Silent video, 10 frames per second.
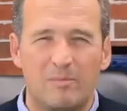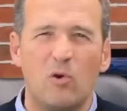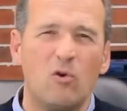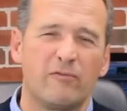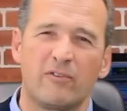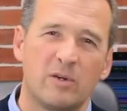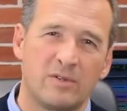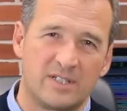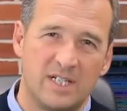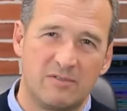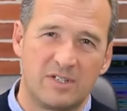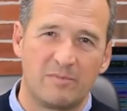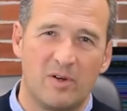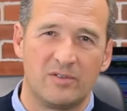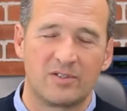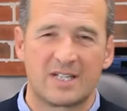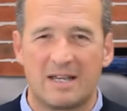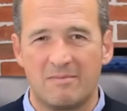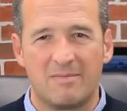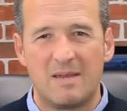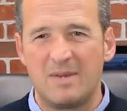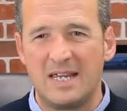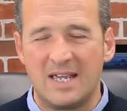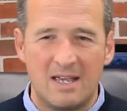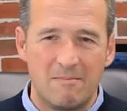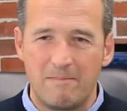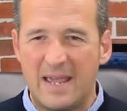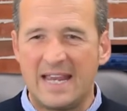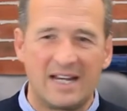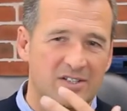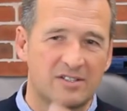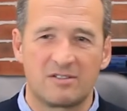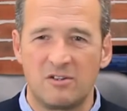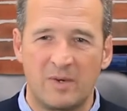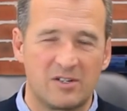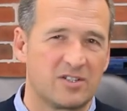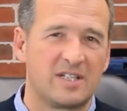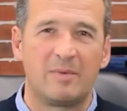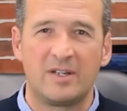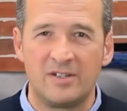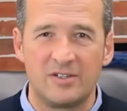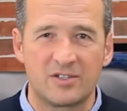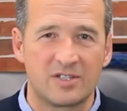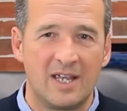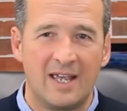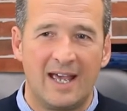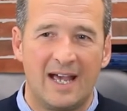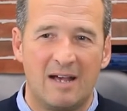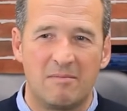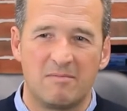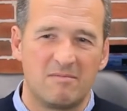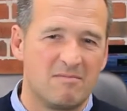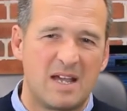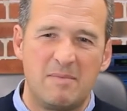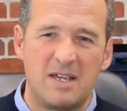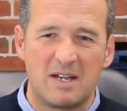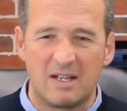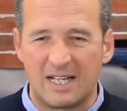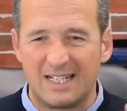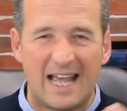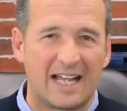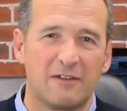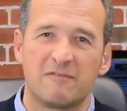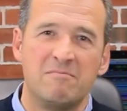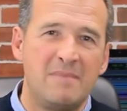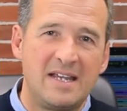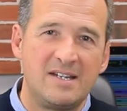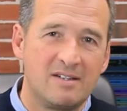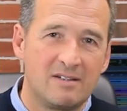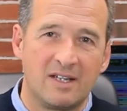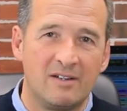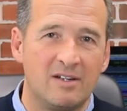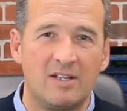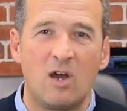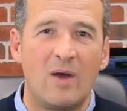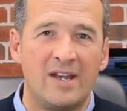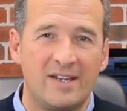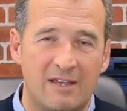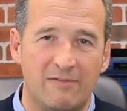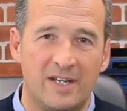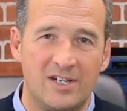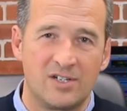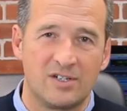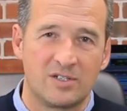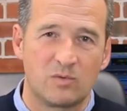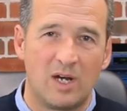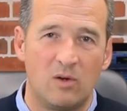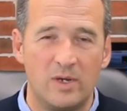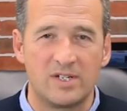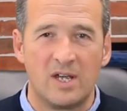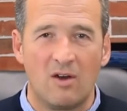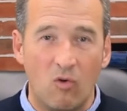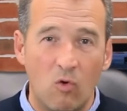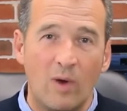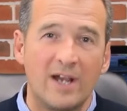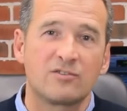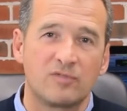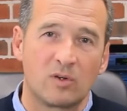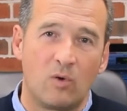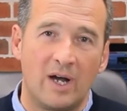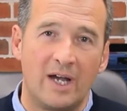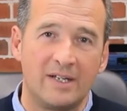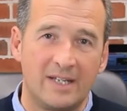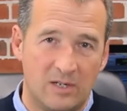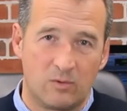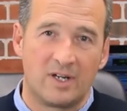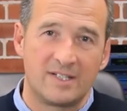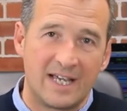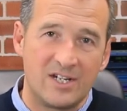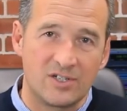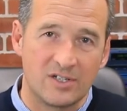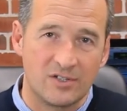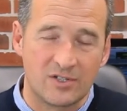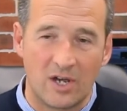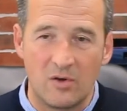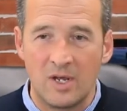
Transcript: poor frequency response, maybe peaks, too much sibilance, maybe a lack of mid and low end definition as well, which always required equalization. So